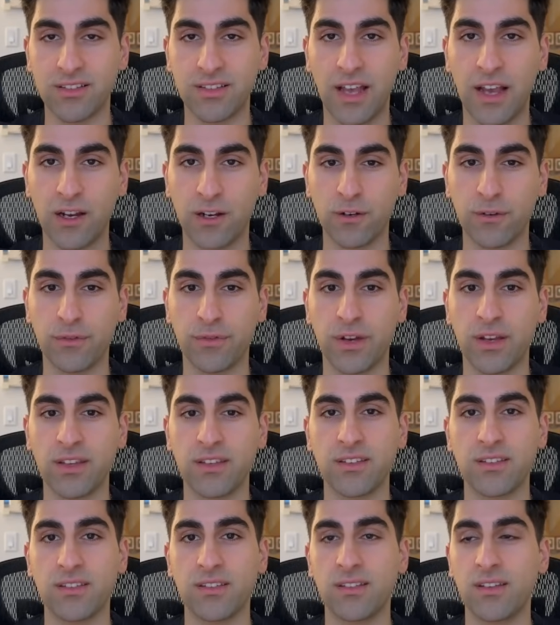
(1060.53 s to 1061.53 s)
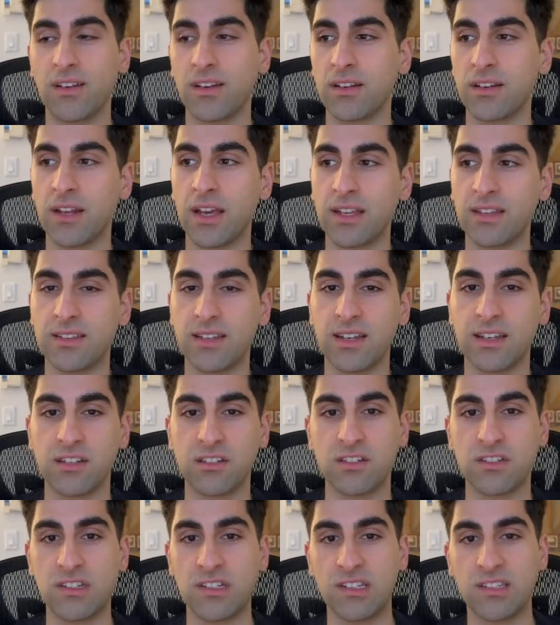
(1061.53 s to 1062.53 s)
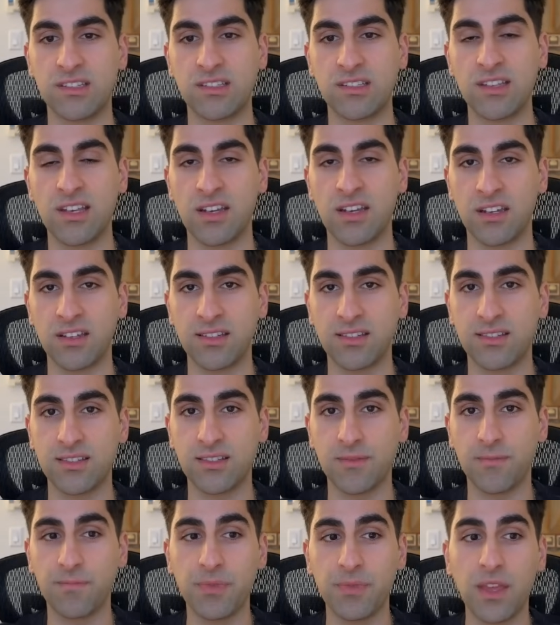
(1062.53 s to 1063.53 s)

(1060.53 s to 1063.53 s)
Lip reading: sacrifice. Knight takes g6.